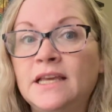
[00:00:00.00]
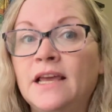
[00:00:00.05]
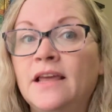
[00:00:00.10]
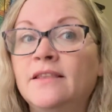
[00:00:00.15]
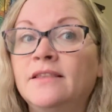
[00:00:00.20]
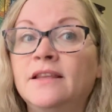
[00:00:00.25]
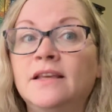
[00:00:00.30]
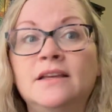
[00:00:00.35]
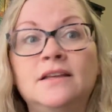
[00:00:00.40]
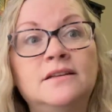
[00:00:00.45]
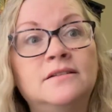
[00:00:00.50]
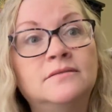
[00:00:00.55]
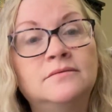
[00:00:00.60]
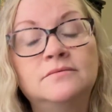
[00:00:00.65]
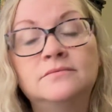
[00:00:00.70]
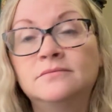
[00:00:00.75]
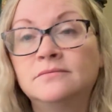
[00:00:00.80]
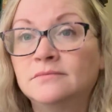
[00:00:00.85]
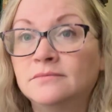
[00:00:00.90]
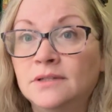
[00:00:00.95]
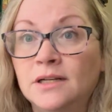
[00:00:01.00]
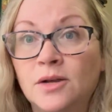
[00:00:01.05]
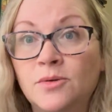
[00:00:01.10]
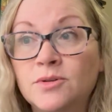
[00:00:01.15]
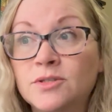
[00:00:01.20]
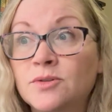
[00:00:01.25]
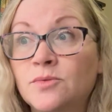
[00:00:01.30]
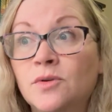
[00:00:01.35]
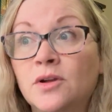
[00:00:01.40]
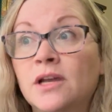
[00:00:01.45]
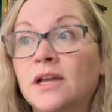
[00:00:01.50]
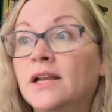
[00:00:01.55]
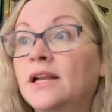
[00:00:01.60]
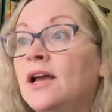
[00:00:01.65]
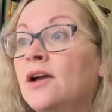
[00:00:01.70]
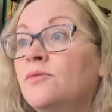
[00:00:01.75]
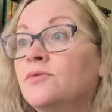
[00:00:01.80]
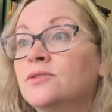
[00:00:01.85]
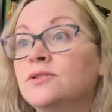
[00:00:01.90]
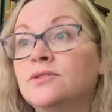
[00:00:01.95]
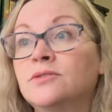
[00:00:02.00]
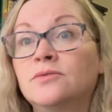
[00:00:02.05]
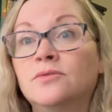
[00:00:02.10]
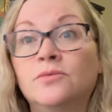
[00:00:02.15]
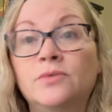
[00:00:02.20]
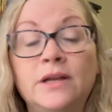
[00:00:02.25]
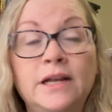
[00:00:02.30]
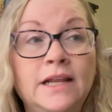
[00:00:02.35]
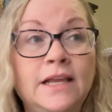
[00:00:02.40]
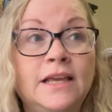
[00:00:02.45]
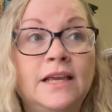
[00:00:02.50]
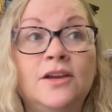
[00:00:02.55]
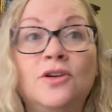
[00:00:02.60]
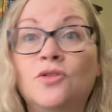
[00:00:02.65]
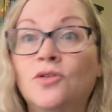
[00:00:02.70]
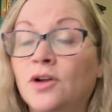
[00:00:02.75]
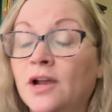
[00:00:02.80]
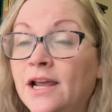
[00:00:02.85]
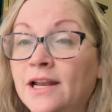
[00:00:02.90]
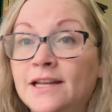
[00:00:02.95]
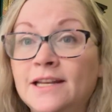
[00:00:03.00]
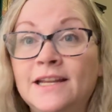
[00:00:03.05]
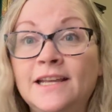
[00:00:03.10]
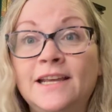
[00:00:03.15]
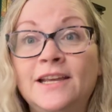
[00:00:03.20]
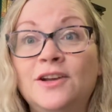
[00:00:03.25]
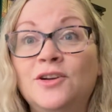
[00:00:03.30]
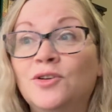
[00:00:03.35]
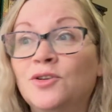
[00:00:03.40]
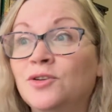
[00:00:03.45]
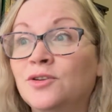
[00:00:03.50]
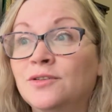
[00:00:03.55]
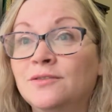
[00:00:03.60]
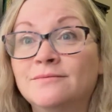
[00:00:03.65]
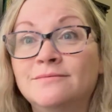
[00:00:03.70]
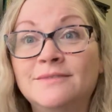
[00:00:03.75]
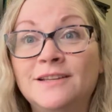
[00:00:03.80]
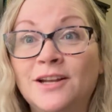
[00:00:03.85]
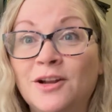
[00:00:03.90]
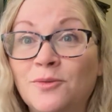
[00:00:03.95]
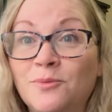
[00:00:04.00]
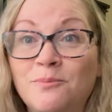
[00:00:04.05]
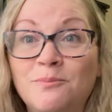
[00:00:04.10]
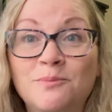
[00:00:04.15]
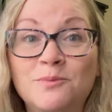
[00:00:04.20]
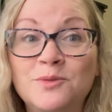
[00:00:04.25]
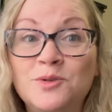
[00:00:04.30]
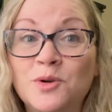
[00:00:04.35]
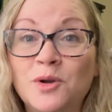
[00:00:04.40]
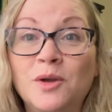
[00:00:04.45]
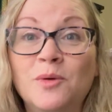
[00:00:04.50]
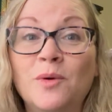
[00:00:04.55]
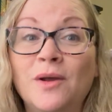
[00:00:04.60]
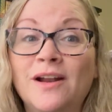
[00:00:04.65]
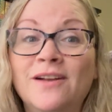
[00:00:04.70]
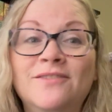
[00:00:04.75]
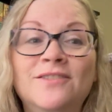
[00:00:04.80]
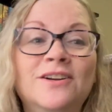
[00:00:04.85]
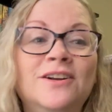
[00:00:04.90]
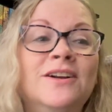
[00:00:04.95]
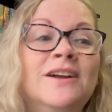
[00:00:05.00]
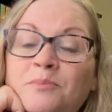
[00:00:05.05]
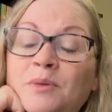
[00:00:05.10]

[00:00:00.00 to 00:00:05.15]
And then when I wasn't working, I was reading or editing or, doing whatever.